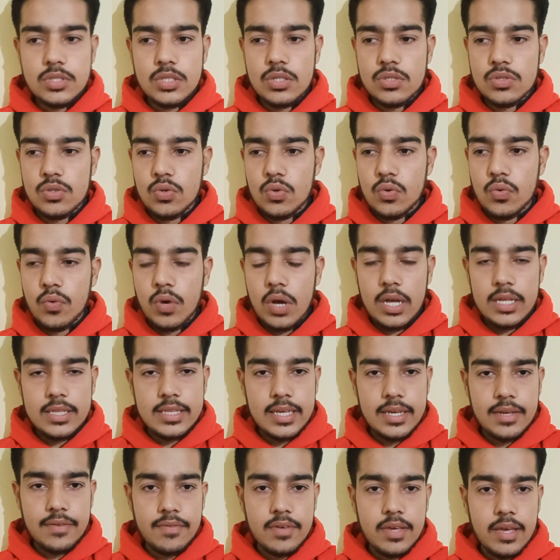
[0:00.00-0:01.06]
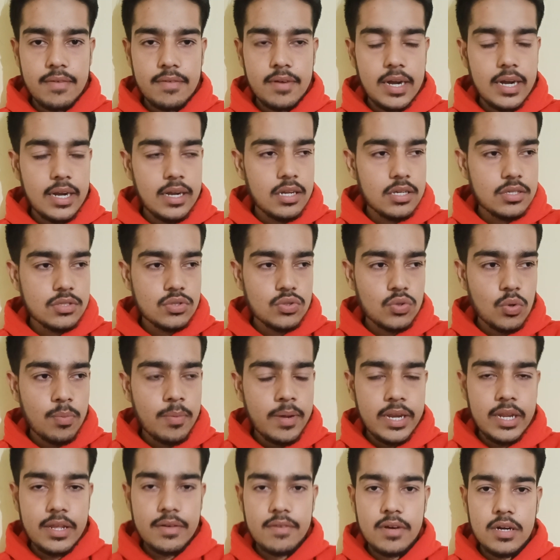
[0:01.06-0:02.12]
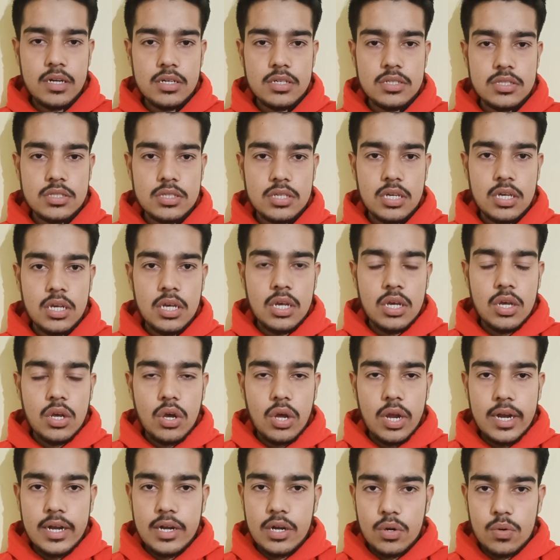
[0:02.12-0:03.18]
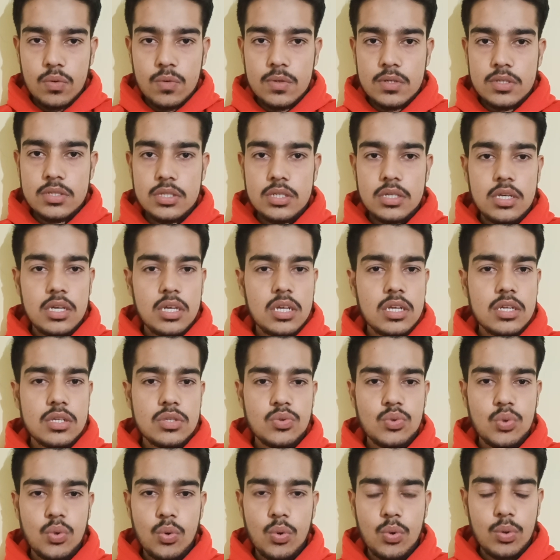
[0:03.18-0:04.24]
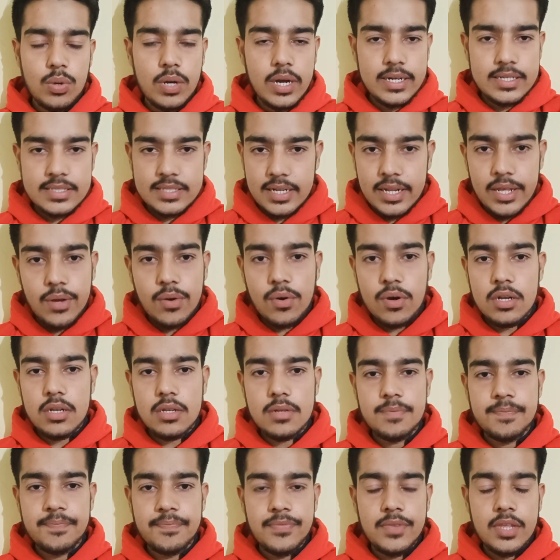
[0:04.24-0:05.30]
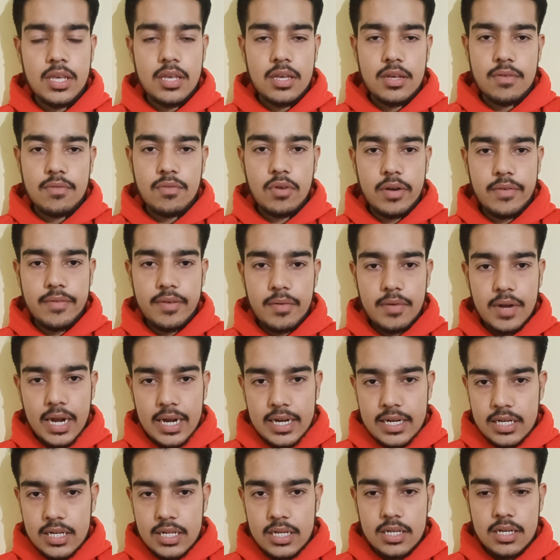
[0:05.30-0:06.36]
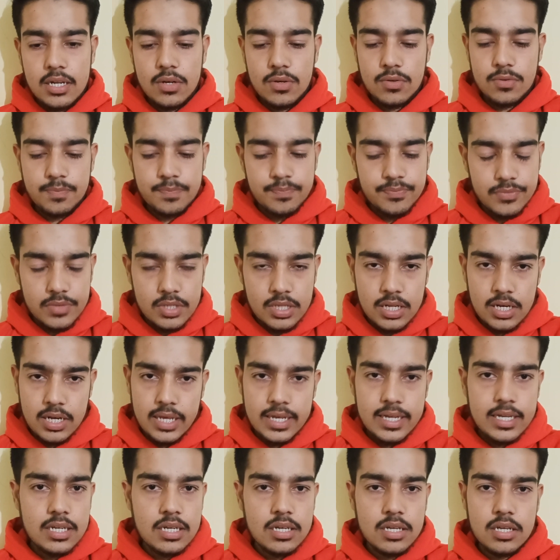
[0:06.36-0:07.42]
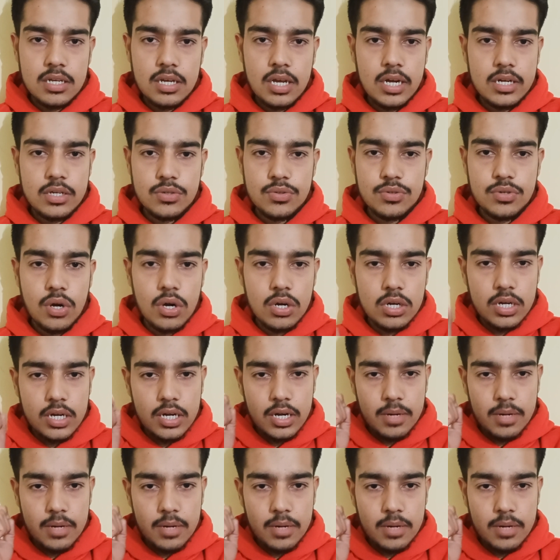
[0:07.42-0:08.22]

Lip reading: So I think we have read so many words and roots. So let's recall what we have read till now. Like, I do not